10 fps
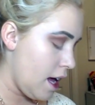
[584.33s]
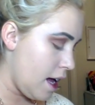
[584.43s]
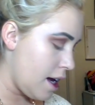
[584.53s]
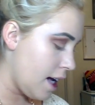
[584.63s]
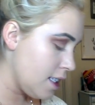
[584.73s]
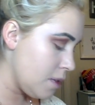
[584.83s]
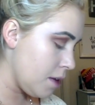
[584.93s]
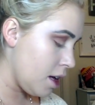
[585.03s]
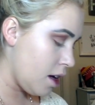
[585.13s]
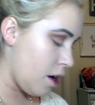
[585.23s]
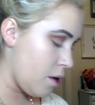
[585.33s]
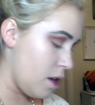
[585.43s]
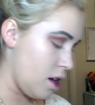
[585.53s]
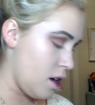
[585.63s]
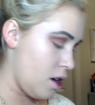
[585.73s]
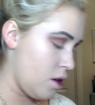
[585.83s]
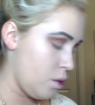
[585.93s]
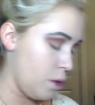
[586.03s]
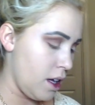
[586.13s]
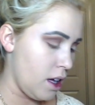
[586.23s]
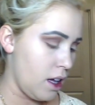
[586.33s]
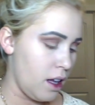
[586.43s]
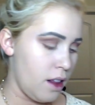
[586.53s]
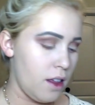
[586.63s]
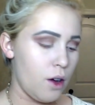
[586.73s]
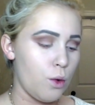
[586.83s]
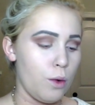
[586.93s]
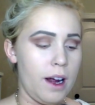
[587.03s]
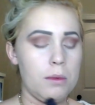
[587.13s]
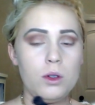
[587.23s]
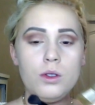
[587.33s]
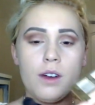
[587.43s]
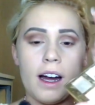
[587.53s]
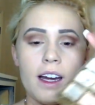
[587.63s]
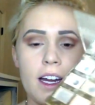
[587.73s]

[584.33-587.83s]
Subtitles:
And next I'm going to go in with Rebel right